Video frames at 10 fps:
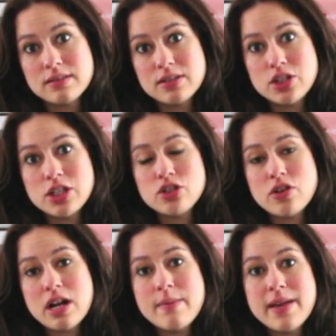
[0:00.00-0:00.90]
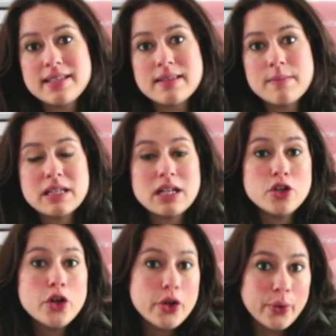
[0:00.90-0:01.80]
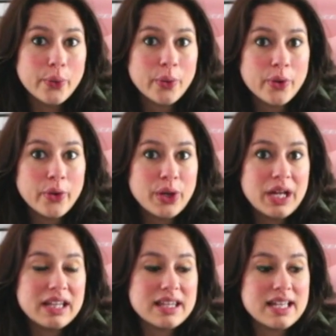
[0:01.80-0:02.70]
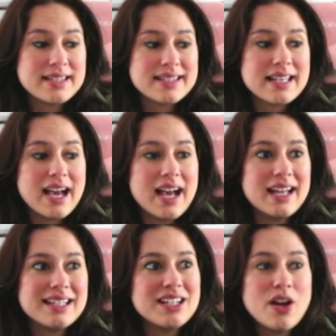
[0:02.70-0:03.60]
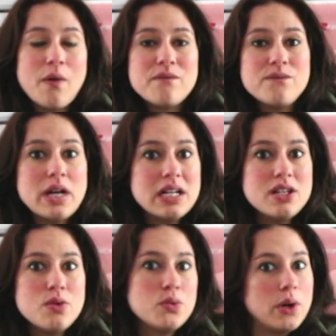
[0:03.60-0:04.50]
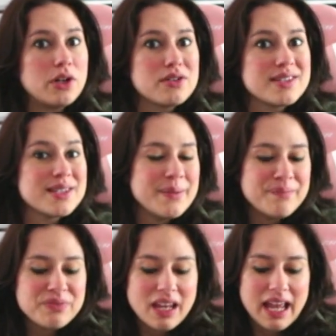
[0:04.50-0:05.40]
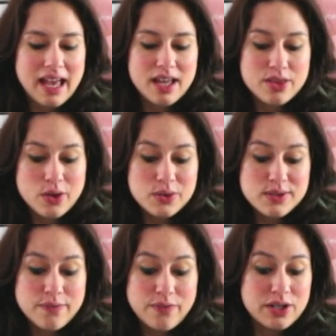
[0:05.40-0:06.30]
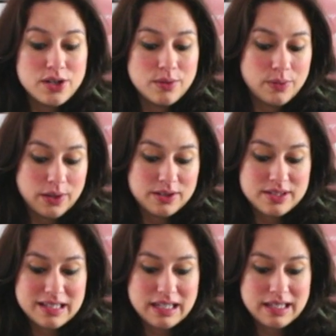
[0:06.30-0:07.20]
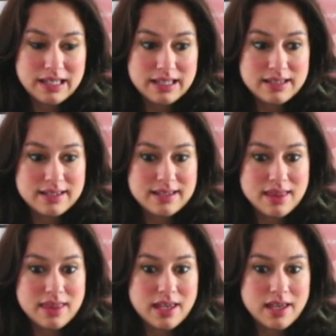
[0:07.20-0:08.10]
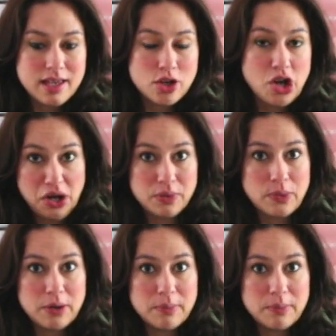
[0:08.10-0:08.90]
She's trying to make something new that's got, fun new quirks. And those fun new quirks is the conworm.